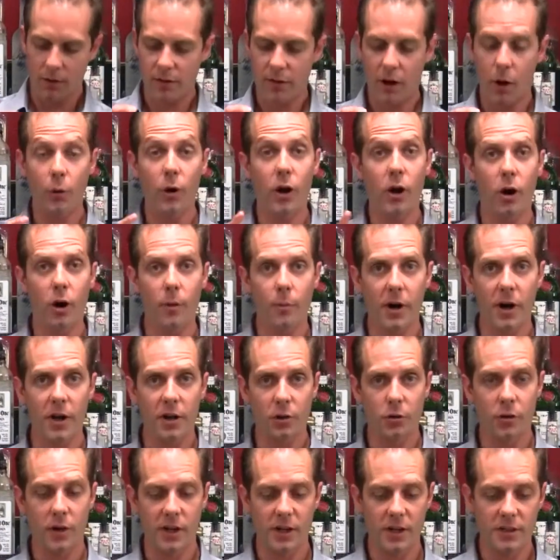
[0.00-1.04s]
That way all my
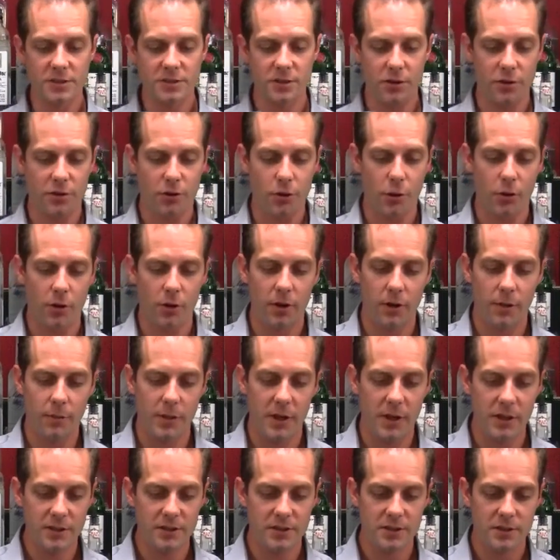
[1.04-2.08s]
ingredients are thoroughly
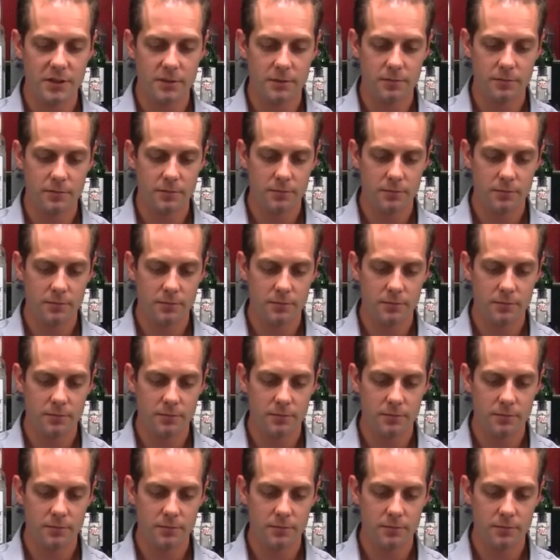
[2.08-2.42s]
mixed.